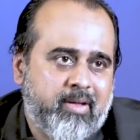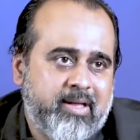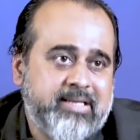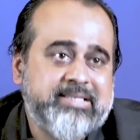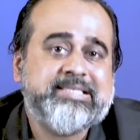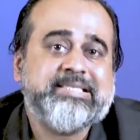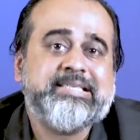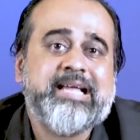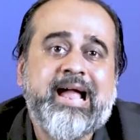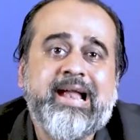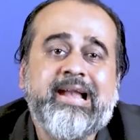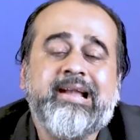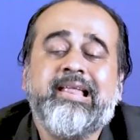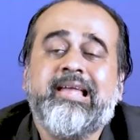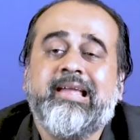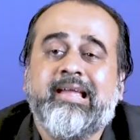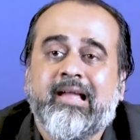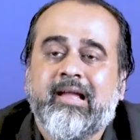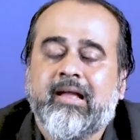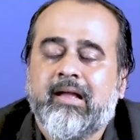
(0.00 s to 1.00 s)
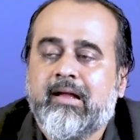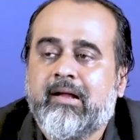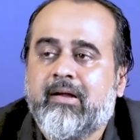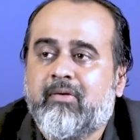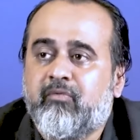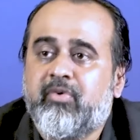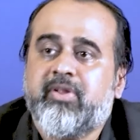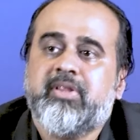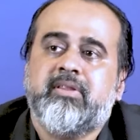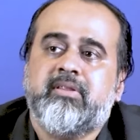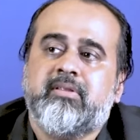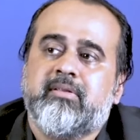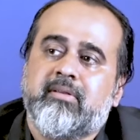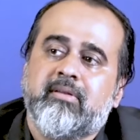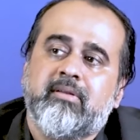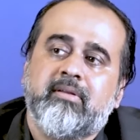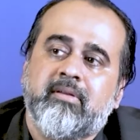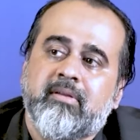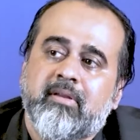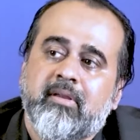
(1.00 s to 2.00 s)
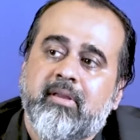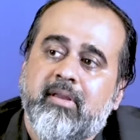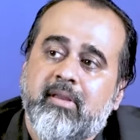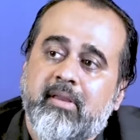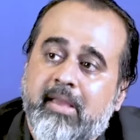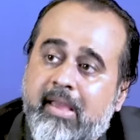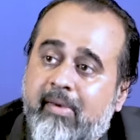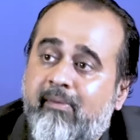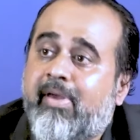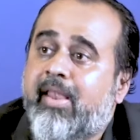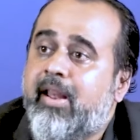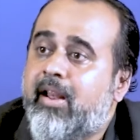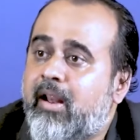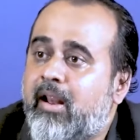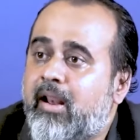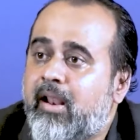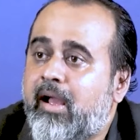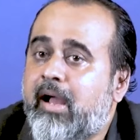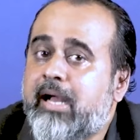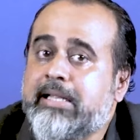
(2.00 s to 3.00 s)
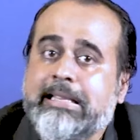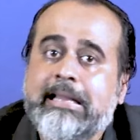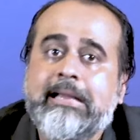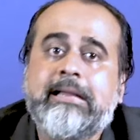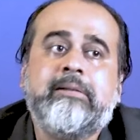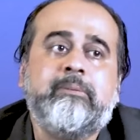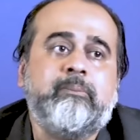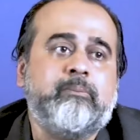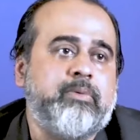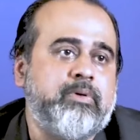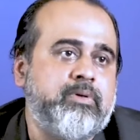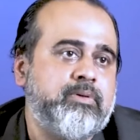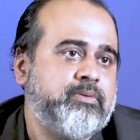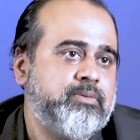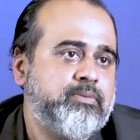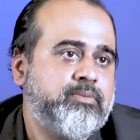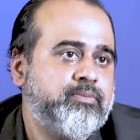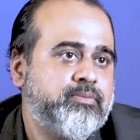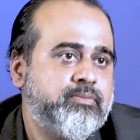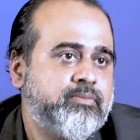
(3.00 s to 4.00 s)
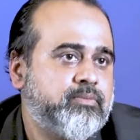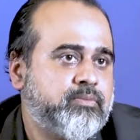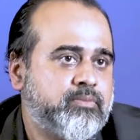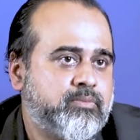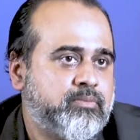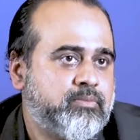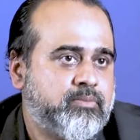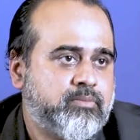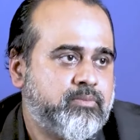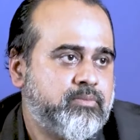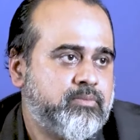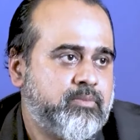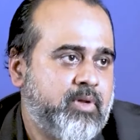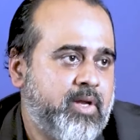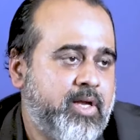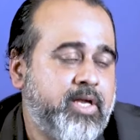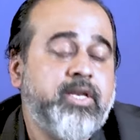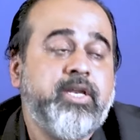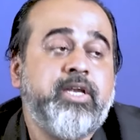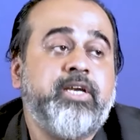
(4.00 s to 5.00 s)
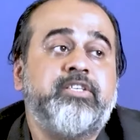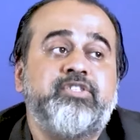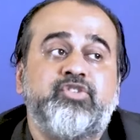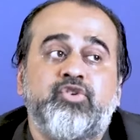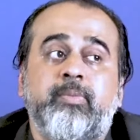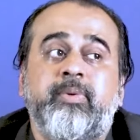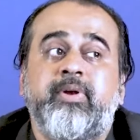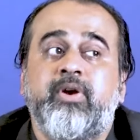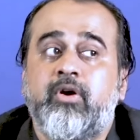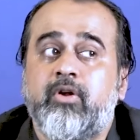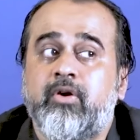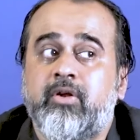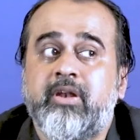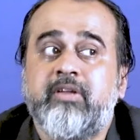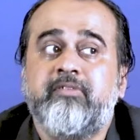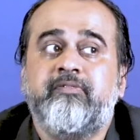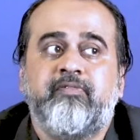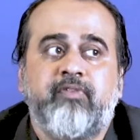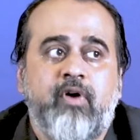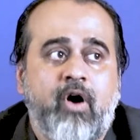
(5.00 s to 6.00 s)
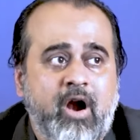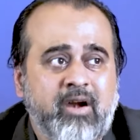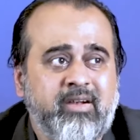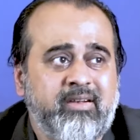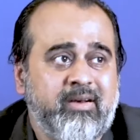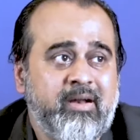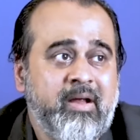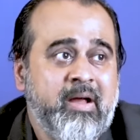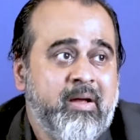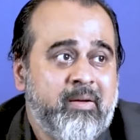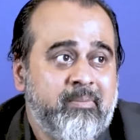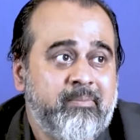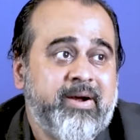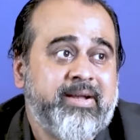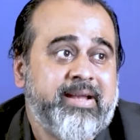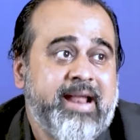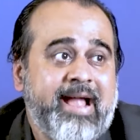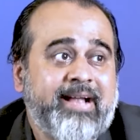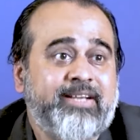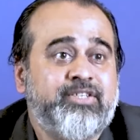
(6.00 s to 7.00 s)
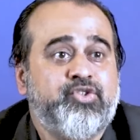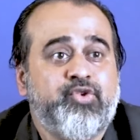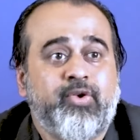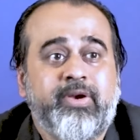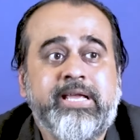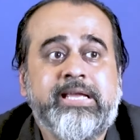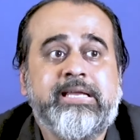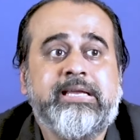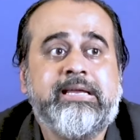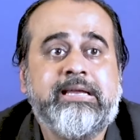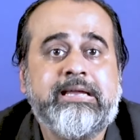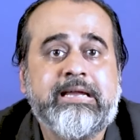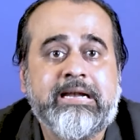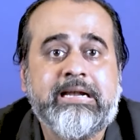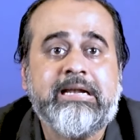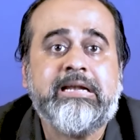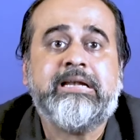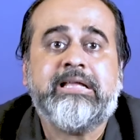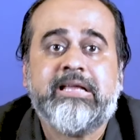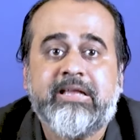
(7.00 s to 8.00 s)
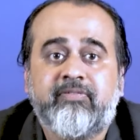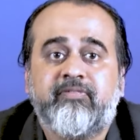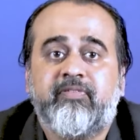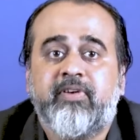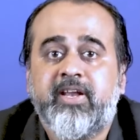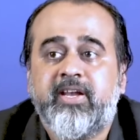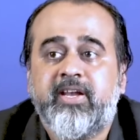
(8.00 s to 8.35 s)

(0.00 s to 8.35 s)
is siding with evil, adharma, he needs to be not only fought, but actually killed if